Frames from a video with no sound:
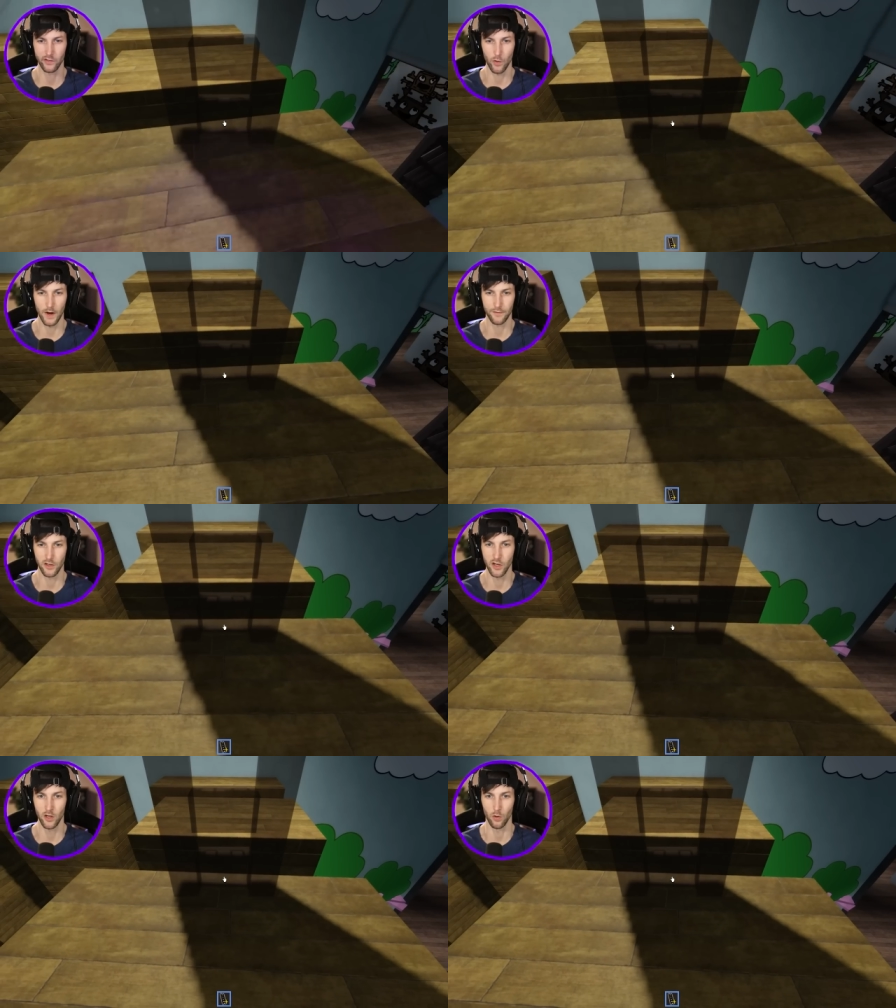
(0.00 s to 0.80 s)
things do I have
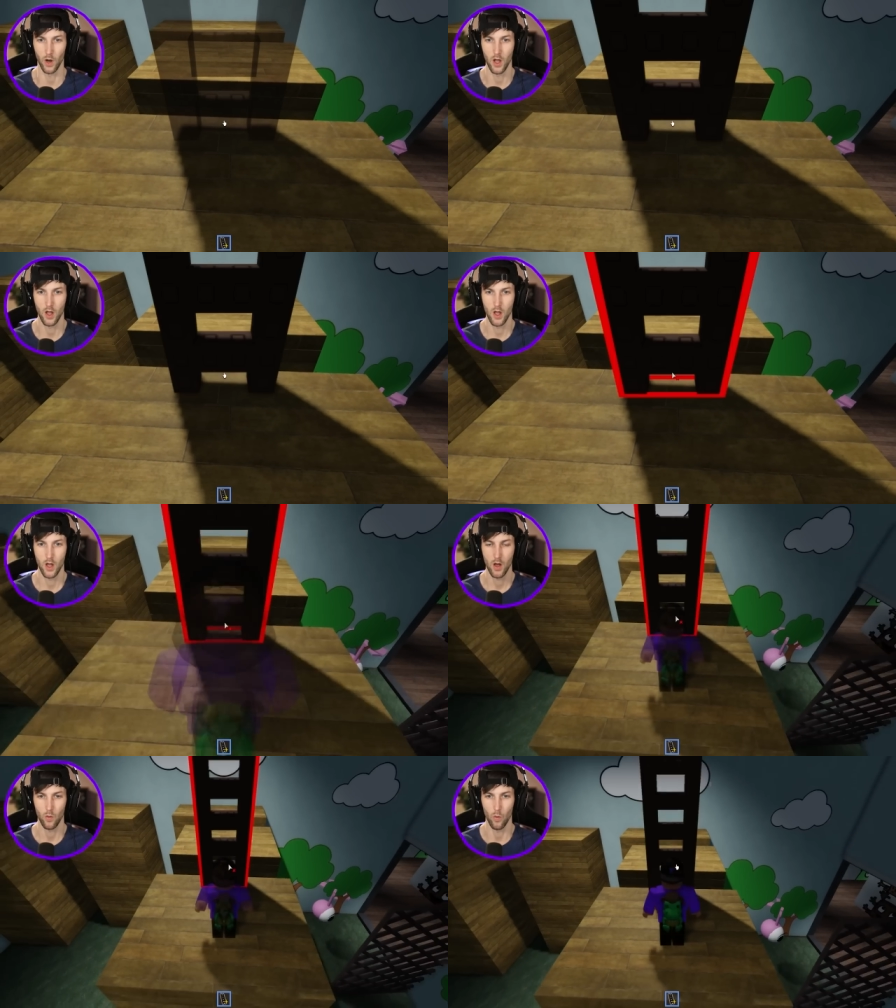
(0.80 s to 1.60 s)
to do?
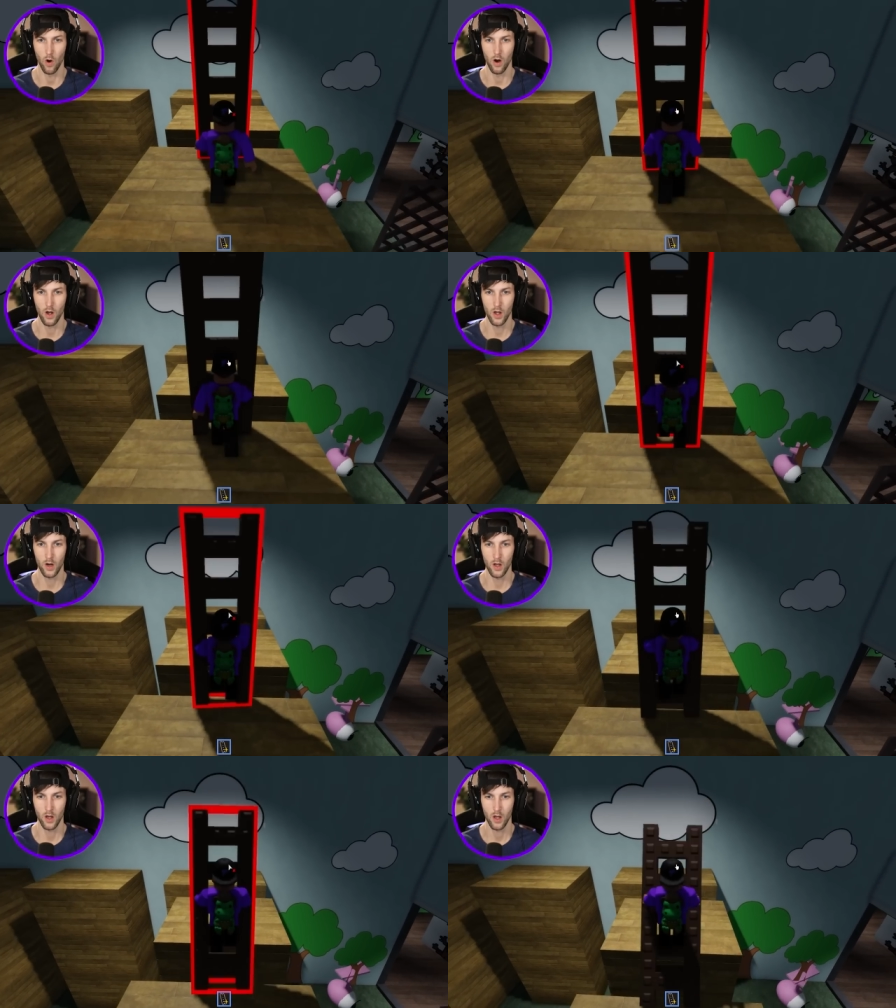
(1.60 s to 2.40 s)

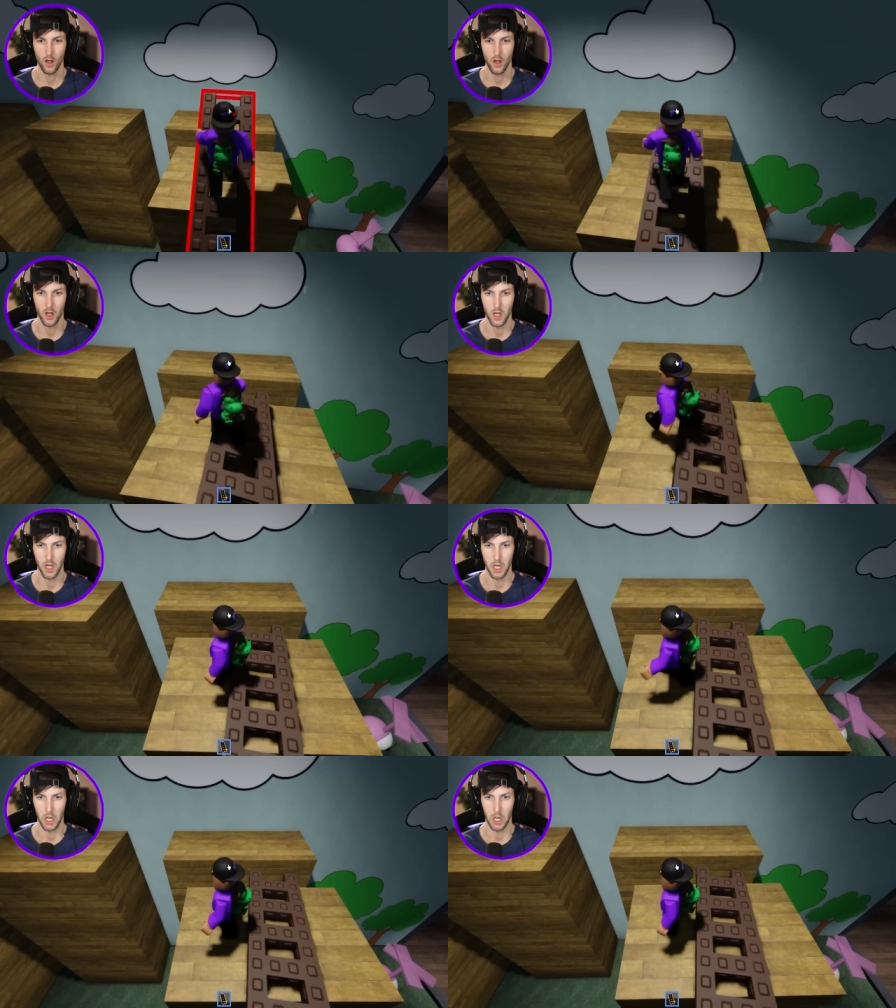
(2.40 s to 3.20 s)
One.
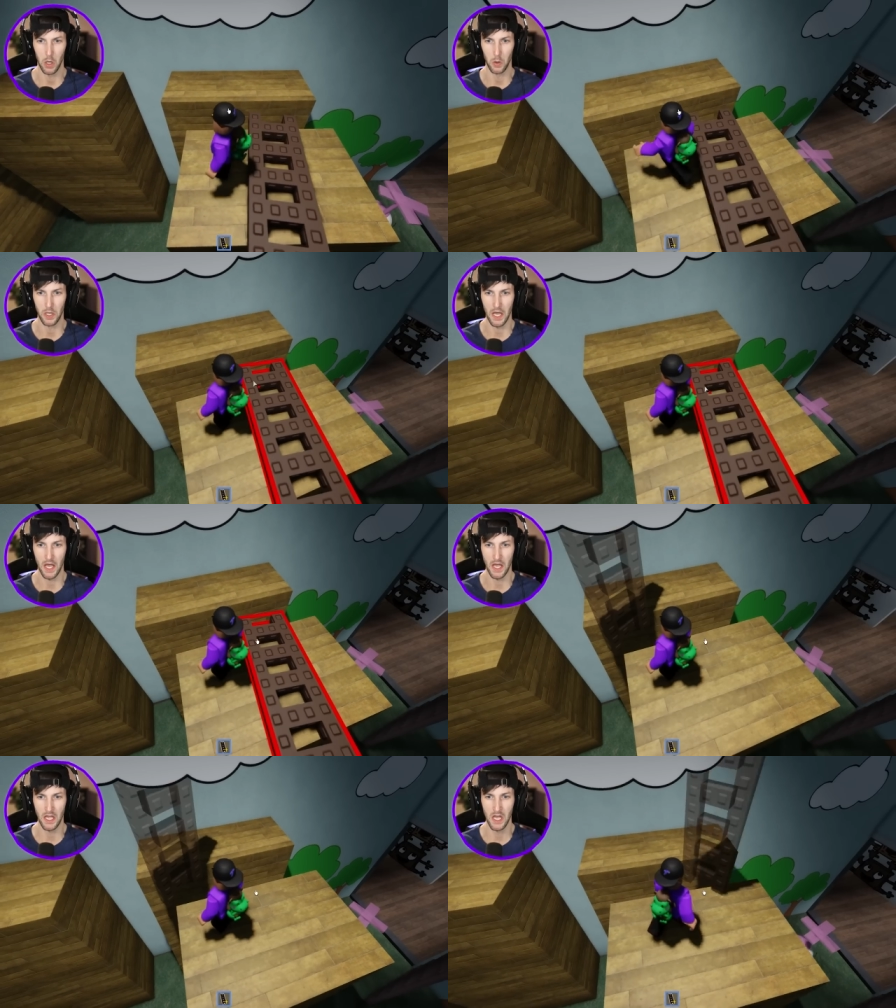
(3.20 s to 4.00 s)

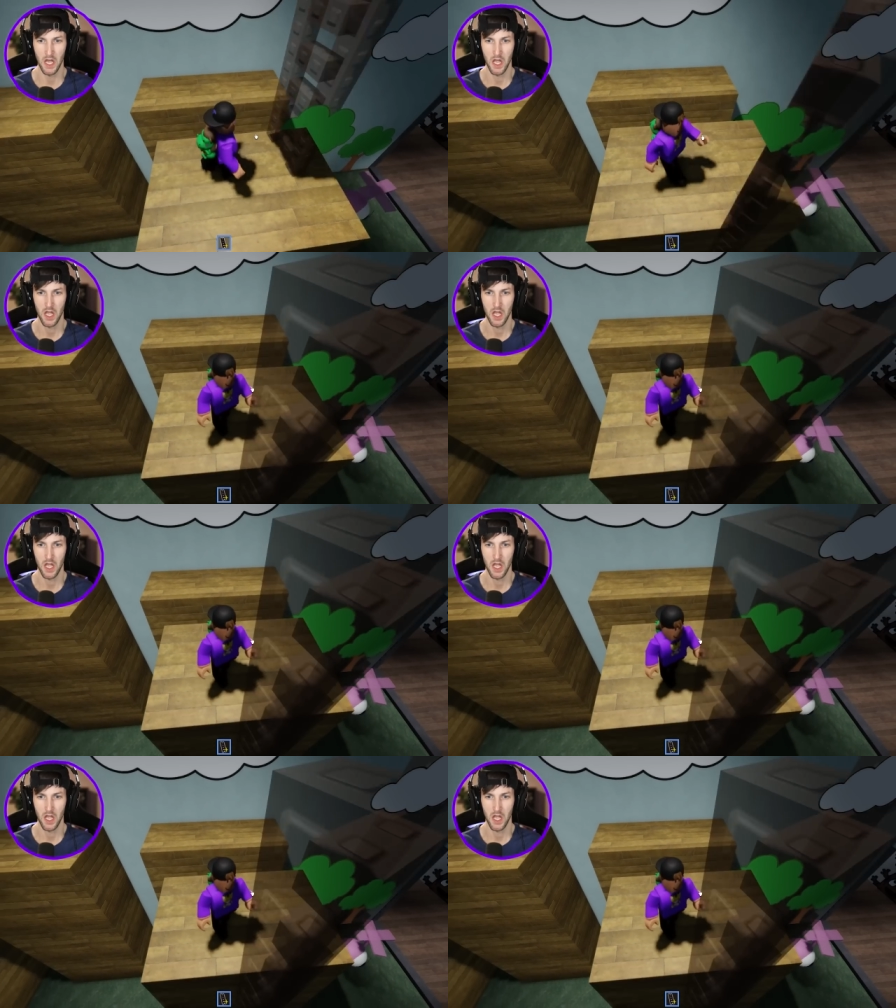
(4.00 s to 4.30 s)
Okay.